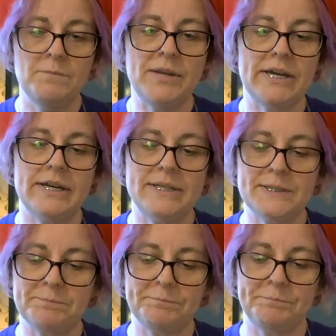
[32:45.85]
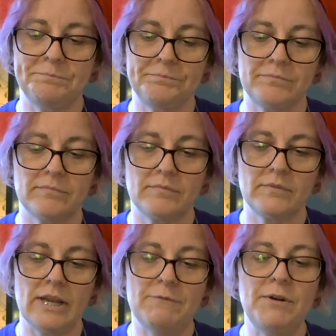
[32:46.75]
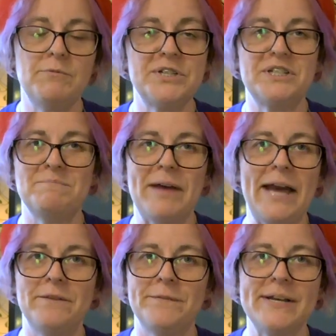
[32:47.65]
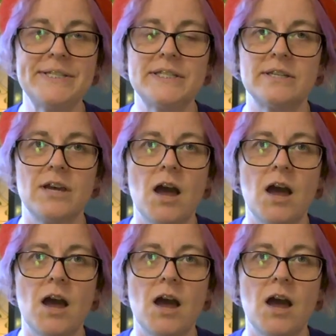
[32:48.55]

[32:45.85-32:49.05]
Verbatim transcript: Because if we wish to manifest